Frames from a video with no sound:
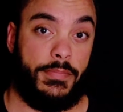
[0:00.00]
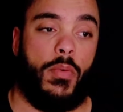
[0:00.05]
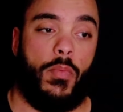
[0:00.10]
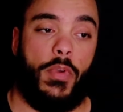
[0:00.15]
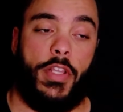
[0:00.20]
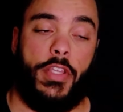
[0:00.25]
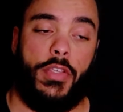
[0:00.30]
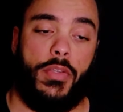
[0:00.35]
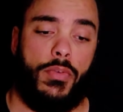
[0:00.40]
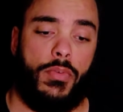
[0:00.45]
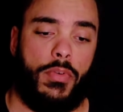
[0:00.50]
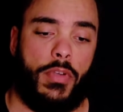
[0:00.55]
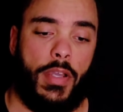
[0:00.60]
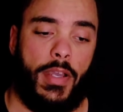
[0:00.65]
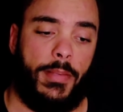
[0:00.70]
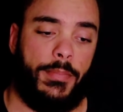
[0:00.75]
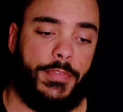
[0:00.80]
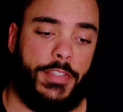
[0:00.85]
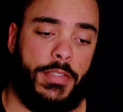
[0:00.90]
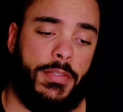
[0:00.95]
When you
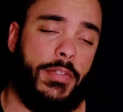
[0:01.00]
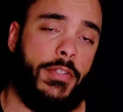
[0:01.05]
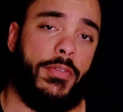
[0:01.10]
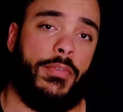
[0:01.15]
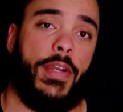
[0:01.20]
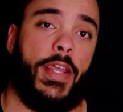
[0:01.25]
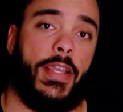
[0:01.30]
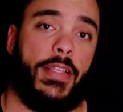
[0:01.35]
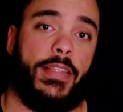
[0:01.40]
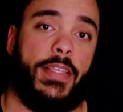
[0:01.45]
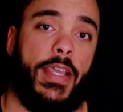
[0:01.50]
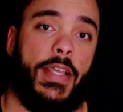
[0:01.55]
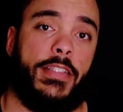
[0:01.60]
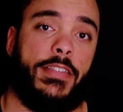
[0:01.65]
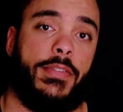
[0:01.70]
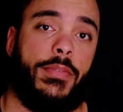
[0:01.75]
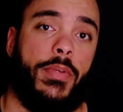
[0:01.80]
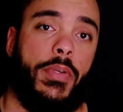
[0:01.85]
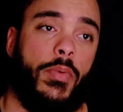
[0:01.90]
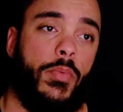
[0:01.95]
come to Direct
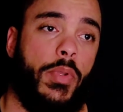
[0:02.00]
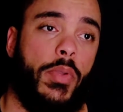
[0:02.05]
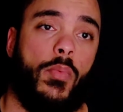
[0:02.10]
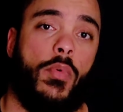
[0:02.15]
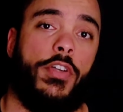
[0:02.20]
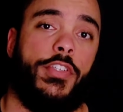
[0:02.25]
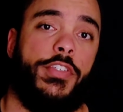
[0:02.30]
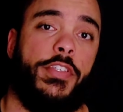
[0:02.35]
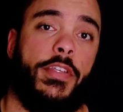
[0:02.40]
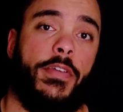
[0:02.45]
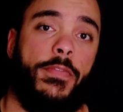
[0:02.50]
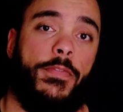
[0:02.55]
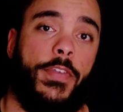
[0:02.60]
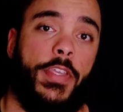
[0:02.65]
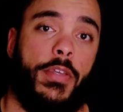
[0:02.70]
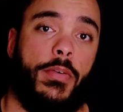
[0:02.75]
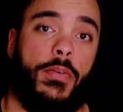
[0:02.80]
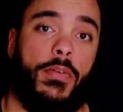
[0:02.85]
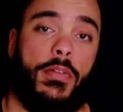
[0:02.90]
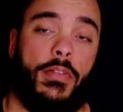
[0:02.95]
Asset, we want you to
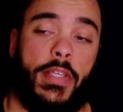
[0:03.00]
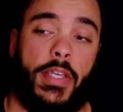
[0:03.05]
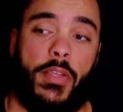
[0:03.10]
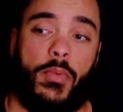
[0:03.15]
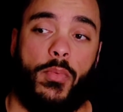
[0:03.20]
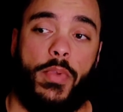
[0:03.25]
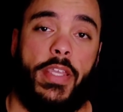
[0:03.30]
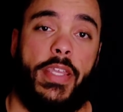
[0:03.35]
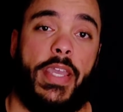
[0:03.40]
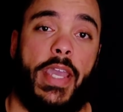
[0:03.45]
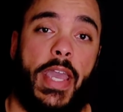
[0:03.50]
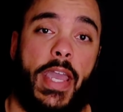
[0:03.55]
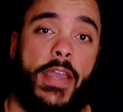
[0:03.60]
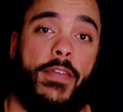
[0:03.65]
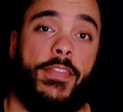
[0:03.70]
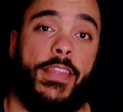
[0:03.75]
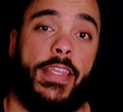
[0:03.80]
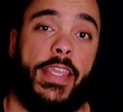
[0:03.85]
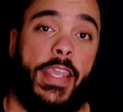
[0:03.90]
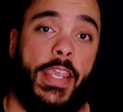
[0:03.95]
feel like we have
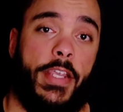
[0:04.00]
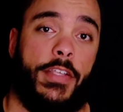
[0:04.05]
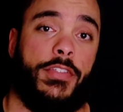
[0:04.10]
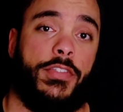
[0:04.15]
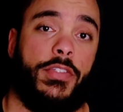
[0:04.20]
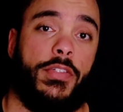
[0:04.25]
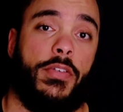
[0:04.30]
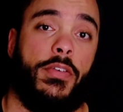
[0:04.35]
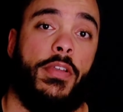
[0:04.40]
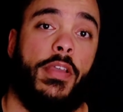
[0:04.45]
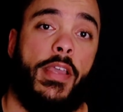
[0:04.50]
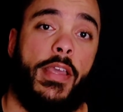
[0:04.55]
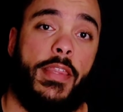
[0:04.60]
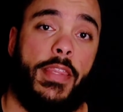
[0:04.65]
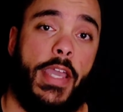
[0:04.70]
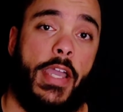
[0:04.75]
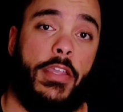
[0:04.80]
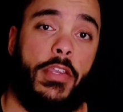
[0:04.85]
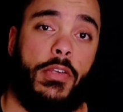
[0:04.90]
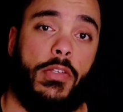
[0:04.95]
the answer
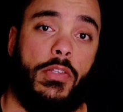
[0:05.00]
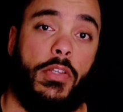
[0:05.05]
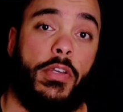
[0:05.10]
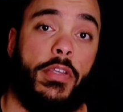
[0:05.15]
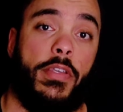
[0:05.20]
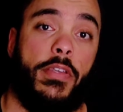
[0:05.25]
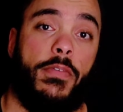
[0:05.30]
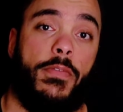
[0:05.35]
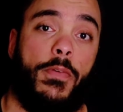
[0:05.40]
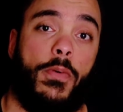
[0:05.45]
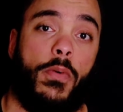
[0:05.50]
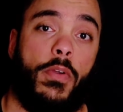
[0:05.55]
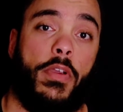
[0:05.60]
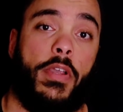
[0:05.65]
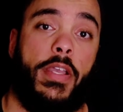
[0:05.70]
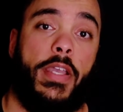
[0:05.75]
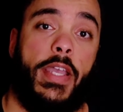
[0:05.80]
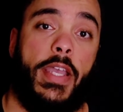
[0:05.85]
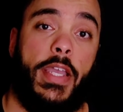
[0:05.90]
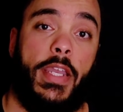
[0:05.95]
that you're looking for,
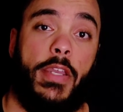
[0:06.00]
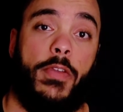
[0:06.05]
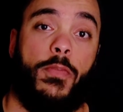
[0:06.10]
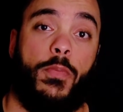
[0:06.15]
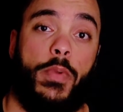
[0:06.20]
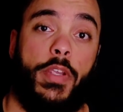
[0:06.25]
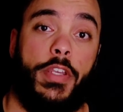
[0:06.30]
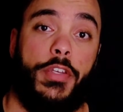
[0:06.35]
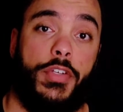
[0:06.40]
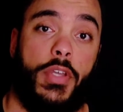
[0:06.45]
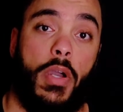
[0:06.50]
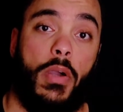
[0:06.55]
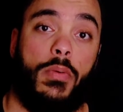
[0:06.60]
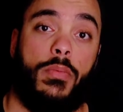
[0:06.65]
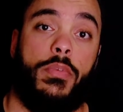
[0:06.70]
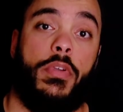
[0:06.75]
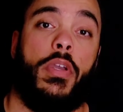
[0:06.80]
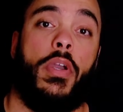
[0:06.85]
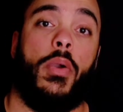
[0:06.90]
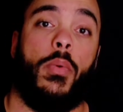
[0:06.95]
and if we
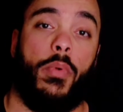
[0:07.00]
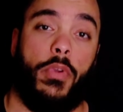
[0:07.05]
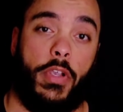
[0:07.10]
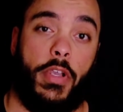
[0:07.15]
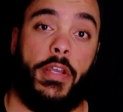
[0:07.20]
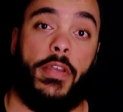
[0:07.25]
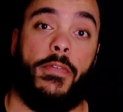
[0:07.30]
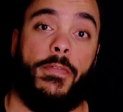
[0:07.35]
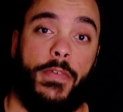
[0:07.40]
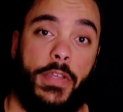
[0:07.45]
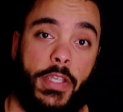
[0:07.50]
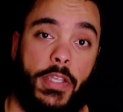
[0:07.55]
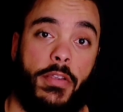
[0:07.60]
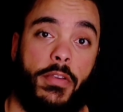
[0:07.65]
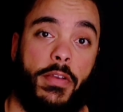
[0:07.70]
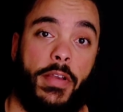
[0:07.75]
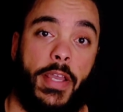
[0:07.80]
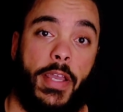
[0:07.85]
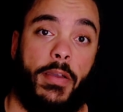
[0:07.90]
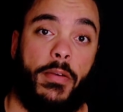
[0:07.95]
don't, we're gonna
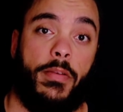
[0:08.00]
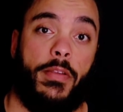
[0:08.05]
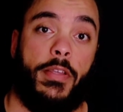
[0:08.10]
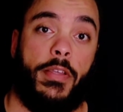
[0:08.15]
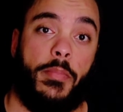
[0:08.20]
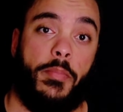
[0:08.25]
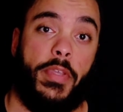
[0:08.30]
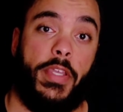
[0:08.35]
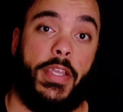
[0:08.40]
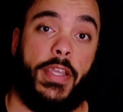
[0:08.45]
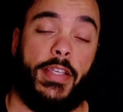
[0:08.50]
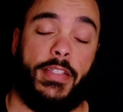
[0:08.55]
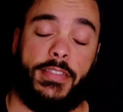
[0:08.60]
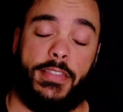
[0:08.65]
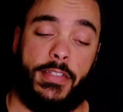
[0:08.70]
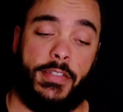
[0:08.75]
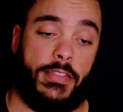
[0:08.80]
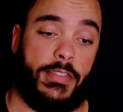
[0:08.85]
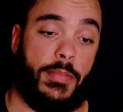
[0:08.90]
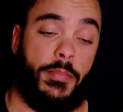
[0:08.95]
figure it out because
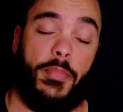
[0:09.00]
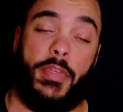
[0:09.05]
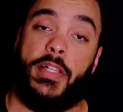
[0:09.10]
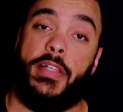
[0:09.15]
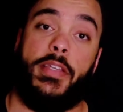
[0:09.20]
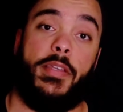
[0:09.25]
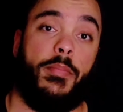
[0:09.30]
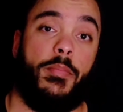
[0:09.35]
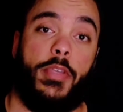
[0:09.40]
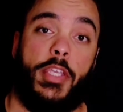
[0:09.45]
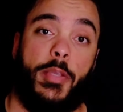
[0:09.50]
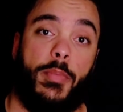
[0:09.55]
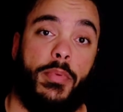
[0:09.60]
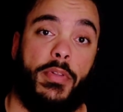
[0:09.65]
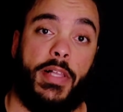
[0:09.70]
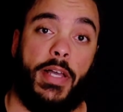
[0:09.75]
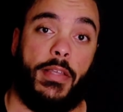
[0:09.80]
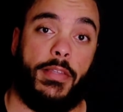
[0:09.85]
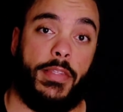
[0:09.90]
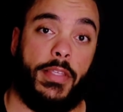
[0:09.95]
there's a million
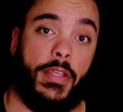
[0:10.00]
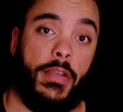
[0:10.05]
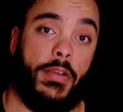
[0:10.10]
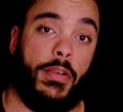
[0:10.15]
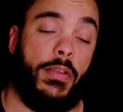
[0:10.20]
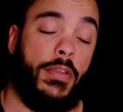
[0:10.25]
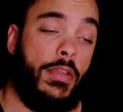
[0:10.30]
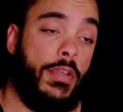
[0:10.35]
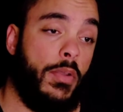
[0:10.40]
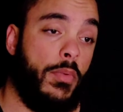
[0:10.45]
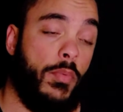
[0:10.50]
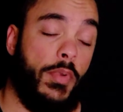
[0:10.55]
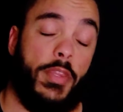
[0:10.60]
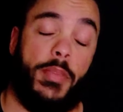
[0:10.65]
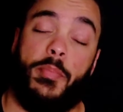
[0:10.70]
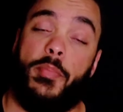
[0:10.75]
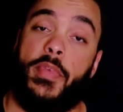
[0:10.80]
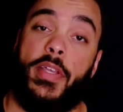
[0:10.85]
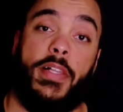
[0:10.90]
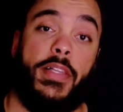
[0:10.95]
people out there
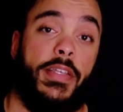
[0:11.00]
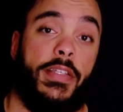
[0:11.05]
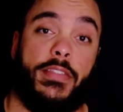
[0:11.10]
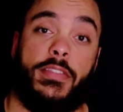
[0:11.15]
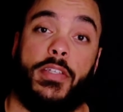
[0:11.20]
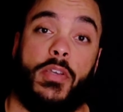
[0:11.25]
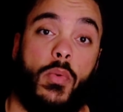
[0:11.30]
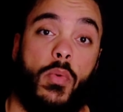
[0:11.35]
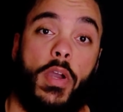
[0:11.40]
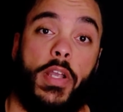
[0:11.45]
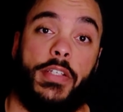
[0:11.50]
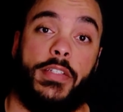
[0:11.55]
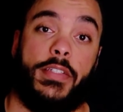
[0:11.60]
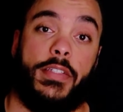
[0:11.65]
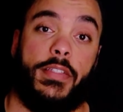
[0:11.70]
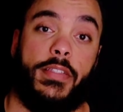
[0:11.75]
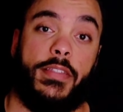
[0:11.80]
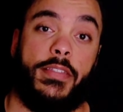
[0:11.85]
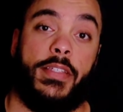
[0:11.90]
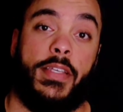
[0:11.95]
with millions of
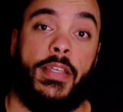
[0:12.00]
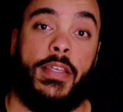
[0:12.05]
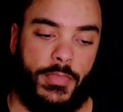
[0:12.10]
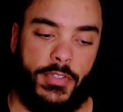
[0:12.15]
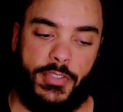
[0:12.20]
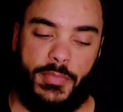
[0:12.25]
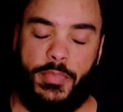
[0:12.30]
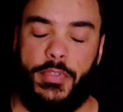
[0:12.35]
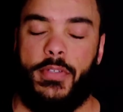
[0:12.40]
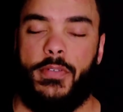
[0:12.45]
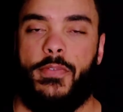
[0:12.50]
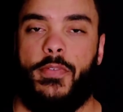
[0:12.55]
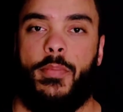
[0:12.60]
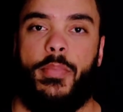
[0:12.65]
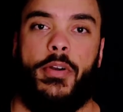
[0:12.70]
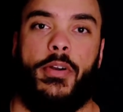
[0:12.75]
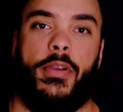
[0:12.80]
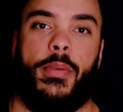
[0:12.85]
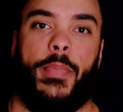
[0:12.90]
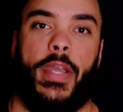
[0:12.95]
questions. the most beautiful
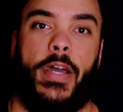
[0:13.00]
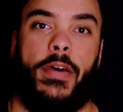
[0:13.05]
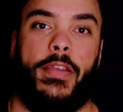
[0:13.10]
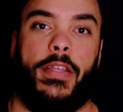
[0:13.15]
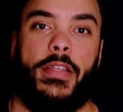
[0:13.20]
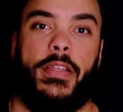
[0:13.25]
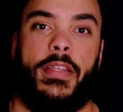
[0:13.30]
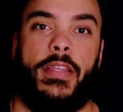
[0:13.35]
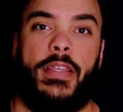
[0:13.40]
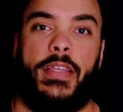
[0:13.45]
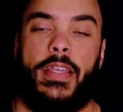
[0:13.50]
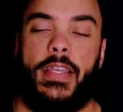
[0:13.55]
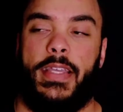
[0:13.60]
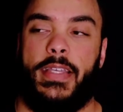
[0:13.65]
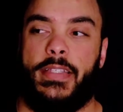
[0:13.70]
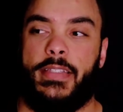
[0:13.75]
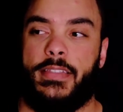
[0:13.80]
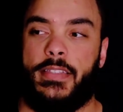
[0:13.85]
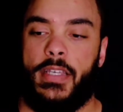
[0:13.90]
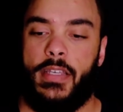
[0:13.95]
part about it
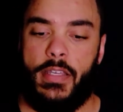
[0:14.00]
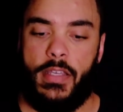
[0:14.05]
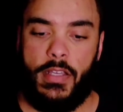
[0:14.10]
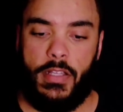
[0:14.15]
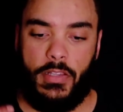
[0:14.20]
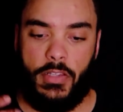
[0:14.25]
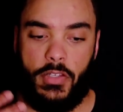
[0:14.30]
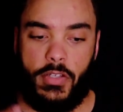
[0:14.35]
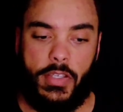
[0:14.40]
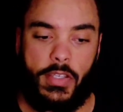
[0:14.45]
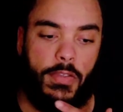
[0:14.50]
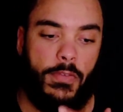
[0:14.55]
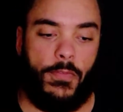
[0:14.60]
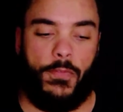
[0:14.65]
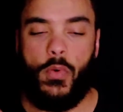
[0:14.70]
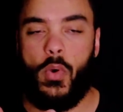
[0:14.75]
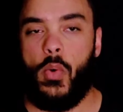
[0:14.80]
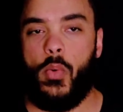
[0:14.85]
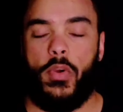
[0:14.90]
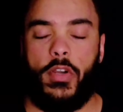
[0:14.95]
is looking
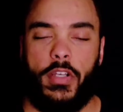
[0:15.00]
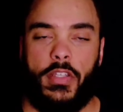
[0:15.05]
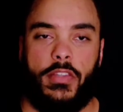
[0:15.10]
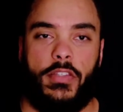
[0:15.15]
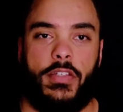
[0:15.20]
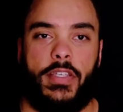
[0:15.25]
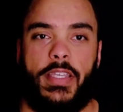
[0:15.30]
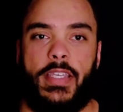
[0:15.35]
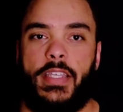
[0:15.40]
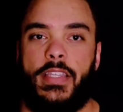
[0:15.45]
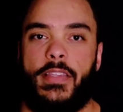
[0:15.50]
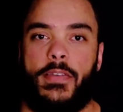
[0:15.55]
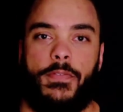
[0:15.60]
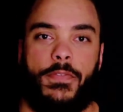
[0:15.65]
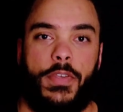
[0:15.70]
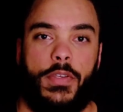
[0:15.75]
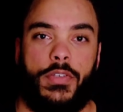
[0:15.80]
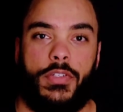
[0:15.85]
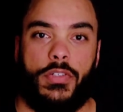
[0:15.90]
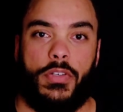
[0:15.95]
forward and looking in the
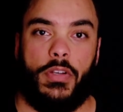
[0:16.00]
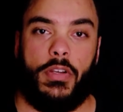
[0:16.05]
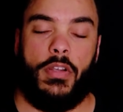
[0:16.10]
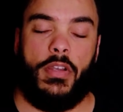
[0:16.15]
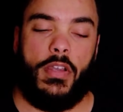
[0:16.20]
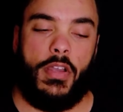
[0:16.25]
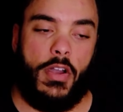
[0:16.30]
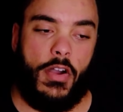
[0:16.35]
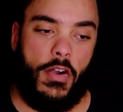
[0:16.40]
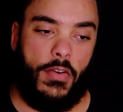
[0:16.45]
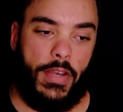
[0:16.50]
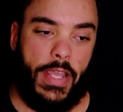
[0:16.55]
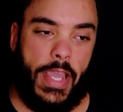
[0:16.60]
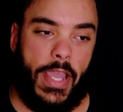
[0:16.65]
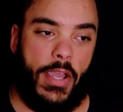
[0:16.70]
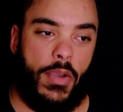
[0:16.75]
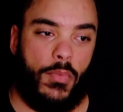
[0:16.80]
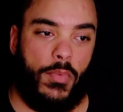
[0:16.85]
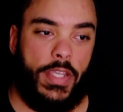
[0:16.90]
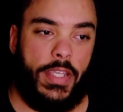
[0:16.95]
future on
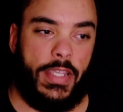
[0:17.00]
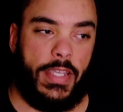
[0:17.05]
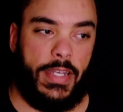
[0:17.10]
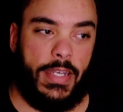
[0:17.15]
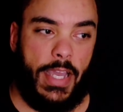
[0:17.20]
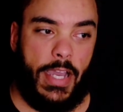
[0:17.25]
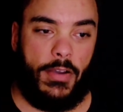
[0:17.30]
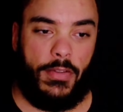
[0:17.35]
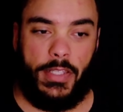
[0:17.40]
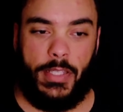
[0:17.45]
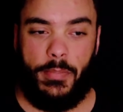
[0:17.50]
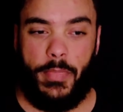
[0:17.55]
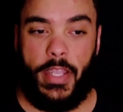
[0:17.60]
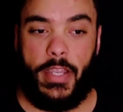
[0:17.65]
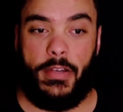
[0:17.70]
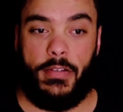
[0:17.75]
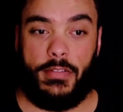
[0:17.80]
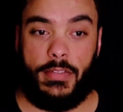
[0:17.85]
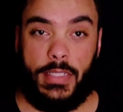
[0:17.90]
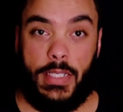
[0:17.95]
how we can not only
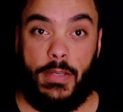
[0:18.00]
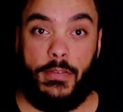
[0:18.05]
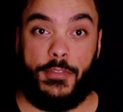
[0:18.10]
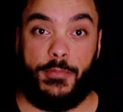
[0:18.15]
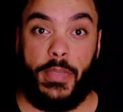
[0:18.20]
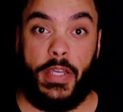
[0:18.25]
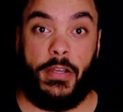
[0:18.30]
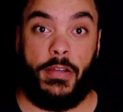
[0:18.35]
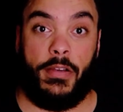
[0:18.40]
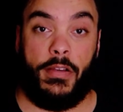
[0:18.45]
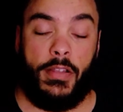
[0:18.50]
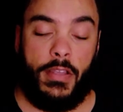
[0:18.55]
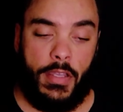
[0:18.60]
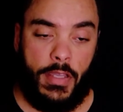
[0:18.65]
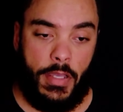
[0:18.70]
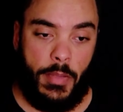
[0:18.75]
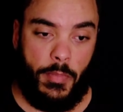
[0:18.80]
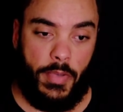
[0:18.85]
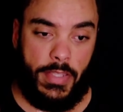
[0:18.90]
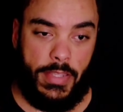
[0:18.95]
make ourselves better,
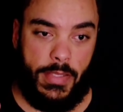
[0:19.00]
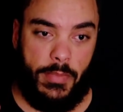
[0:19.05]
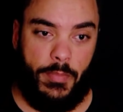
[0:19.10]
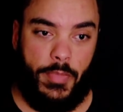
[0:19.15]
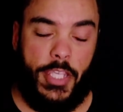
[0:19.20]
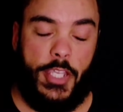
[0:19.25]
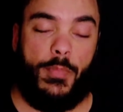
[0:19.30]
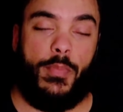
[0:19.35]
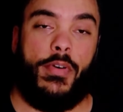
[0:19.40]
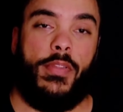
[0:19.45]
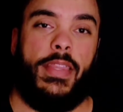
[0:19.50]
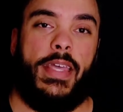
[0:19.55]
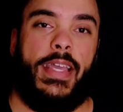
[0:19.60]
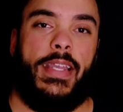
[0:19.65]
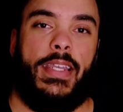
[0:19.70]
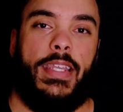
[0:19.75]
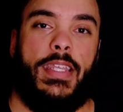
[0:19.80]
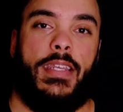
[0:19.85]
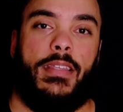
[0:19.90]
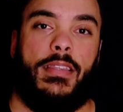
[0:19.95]
but the people
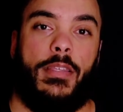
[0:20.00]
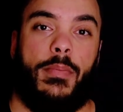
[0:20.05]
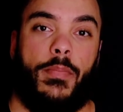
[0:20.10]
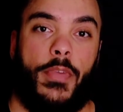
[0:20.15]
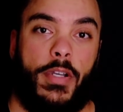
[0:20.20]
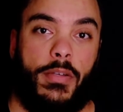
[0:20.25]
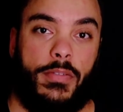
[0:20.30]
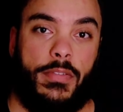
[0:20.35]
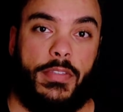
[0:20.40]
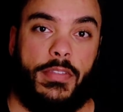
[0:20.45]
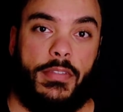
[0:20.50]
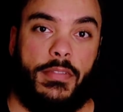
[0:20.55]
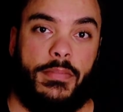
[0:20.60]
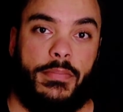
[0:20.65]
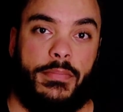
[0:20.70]
that need it the most.